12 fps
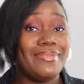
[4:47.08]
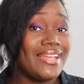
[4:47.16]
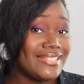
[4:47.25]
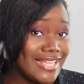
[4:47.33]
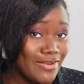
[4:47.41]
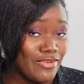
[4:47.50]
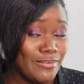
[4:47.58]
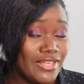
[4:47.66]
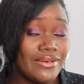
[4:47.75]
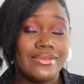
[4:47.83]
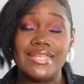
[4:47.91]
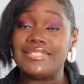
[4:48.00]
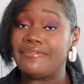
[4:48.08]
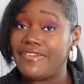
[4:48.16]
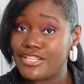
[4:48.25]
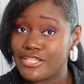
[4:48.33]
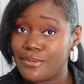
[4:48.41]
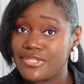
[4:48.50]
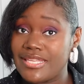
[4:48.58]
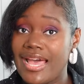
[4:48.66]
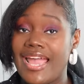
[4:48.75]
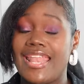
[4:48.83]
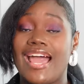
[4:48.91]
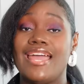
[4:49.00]
because every meal needs a vegetable
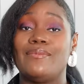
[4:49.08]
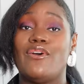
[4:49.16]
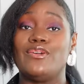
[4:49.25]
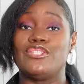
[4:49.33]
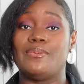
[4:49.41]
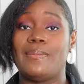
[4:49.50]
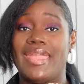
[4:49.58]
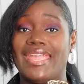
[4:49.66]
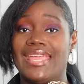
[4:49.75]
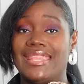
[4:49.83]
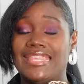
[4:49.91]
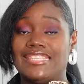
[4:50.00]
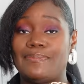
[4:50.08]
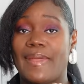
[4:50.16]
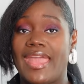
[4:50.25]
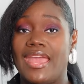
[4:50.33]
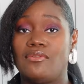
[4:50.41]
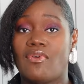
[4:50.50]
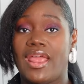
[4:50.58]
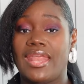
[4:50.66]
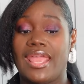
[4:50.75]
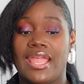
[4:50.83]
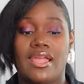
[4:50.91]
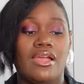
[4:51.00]
side, I'm going to be making in this pan right
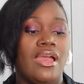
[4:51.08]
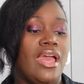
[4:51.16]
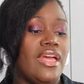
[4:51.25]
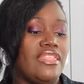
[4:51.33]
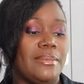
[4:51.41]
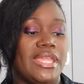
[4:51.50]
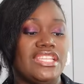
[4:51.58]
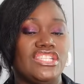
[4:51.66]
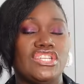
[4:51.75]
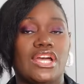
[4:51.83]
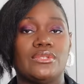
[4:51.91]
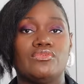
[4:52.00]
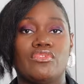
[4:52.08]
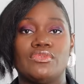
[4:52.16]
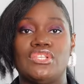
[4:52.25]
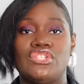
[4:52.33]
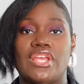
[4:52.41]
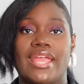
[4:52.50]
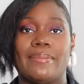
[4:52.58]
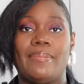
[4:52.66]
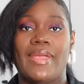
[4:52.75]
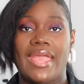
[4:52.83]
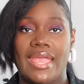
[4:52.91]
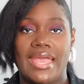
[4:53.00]
here, the Mackenzie Child's Rosy Check
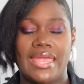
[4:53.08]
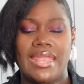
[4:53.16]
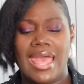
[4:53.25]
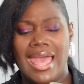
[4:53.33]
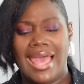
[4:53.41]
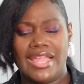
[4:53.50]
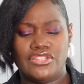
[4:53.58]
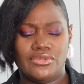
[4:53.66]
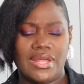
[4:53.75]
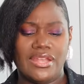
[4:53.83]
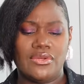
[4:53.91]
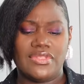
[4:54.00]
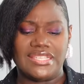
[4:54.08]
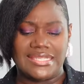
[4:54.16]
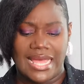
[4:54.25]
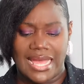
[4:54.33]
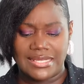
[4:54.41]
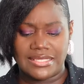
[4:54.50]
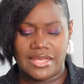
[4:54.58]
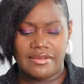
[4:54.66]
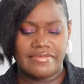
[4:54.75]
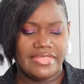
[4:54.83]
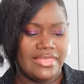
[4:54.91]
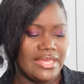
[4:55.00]
pan. I do not know the size
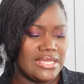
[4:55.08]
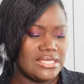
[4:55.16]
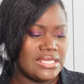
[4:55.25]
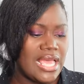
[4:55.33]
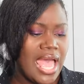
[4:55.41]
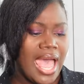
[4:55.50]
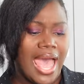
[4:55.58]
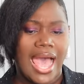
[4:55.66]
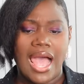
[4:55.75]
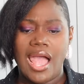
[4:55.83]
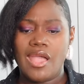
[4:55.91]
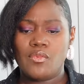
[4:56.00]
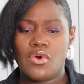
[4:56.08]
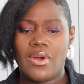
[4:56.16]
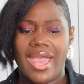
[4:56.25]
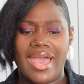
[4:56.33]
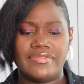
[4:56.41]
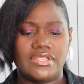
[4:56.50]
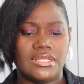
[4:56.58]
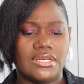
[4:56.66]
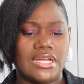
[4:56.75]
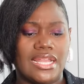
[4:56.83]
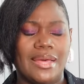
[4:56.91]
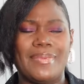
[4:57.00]
of this. I will have to
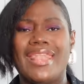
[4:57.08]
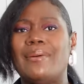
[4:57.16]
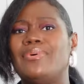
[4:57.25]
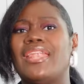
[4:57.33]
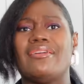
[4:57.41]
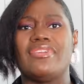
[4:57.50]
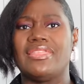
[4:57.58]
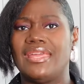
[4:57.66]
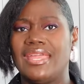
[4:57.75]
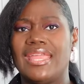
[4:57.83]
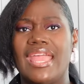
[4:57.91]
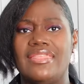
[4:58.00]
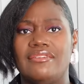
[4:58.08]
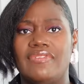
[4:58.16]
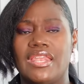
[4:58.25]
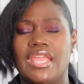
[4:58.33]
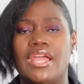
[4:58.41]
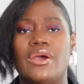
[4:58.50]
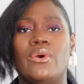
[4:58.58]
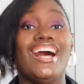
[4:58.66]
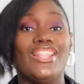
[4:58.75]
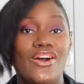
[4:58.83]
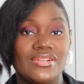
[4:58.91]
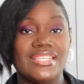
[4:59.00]
look it up, and I'll put everything in the video
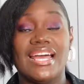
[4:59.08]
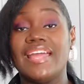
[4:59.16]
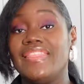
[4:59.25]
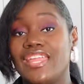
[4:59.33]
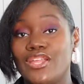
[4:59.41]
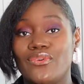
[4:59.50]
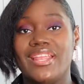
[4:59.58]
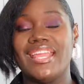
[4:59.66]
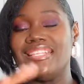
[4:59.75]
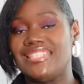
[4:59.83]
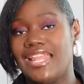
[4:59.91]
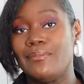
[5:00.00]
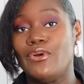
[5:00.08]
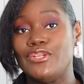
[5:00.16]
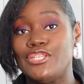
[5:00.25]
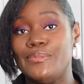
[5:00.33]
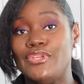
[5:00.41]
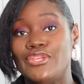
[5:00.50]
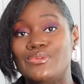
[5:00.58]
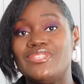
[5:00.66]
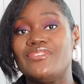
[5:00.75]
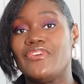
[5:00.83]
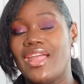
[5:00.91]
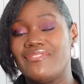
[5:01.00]
alongside the ingredients that I'm going to be
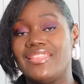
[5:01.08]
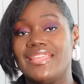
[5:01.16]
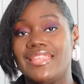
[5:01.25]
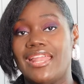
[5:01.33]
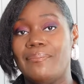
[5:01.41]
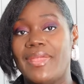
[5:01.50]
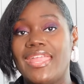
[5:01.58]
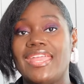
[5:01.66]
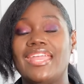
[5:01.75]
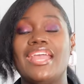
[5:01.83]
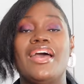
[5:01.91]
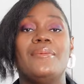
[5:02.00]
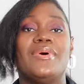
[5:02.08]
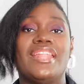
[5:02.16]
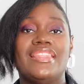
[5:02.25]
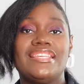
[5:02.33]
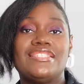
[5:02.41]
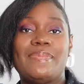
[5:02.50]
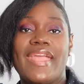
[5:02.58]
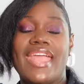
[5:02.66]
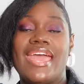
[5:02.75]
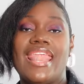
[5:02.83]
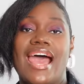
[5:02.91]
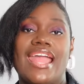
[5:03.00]
using for everything that I'm making. But in this
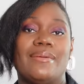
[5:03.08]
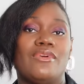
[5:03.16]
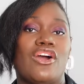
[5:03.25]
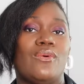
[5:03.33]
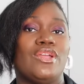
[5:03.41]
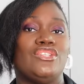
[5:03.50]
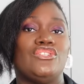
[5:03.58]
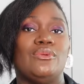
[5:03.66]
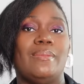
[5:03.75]
pan, I am going to